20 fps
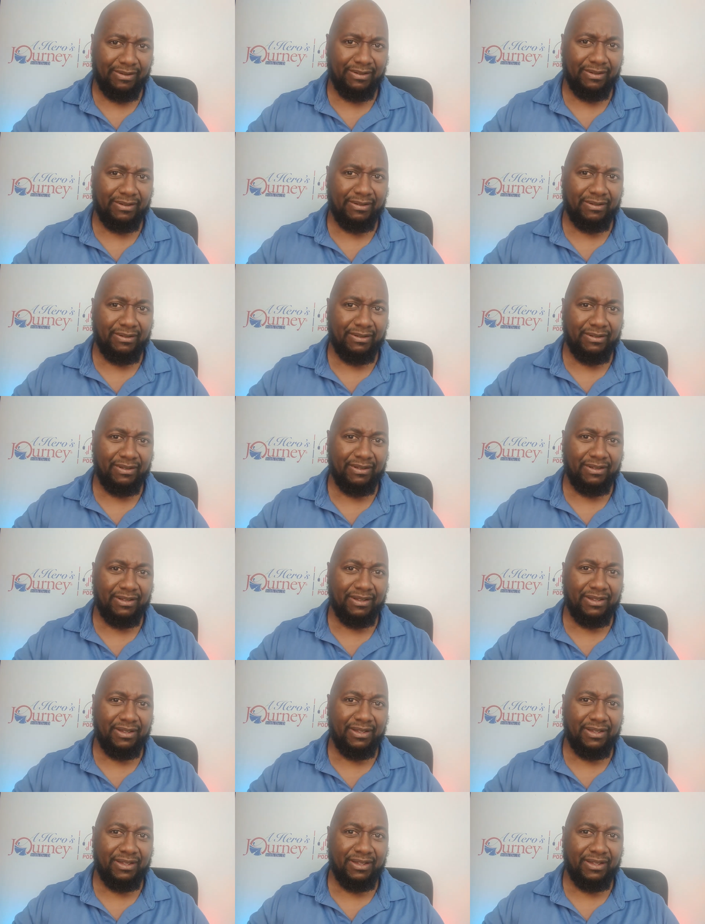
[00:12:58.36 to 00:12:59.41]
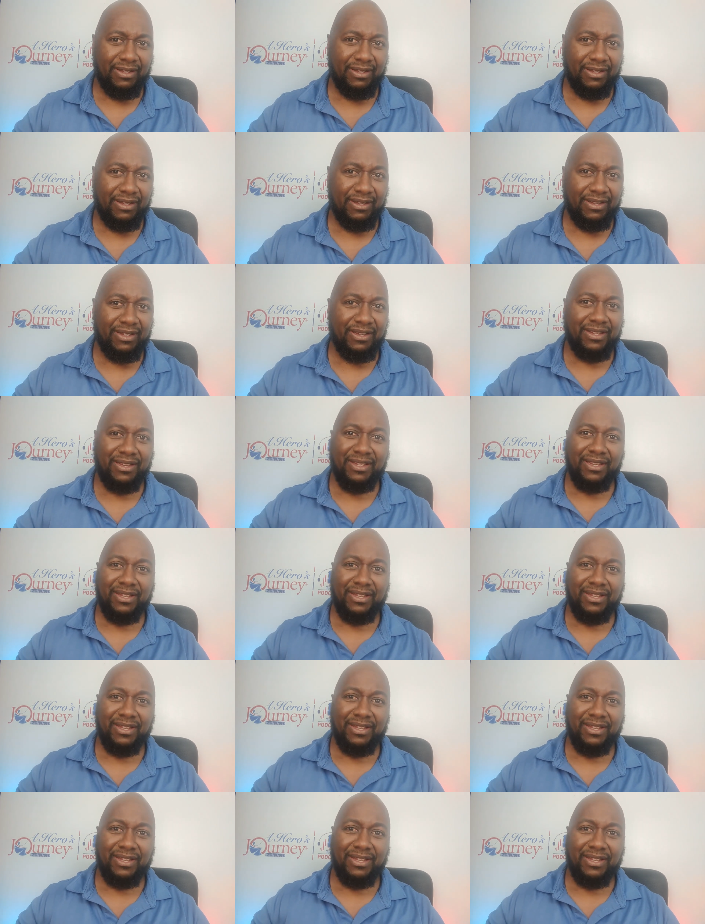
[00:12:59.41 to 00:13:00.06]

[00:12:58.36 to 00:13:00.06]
(no one is talking)